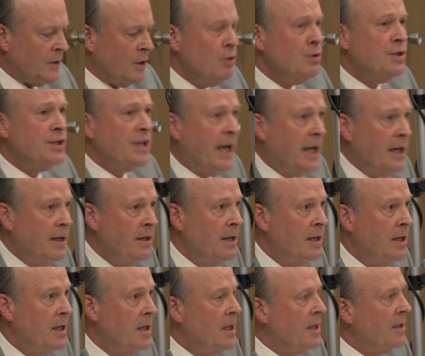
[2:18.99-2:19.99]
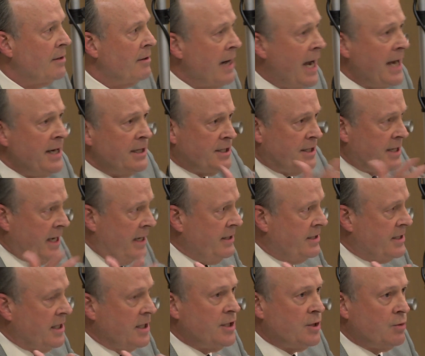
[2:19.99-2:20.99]
who said, the United
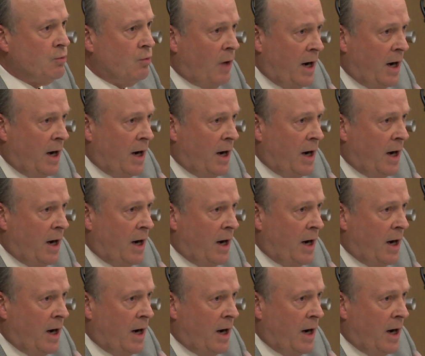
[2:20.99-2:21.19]
States is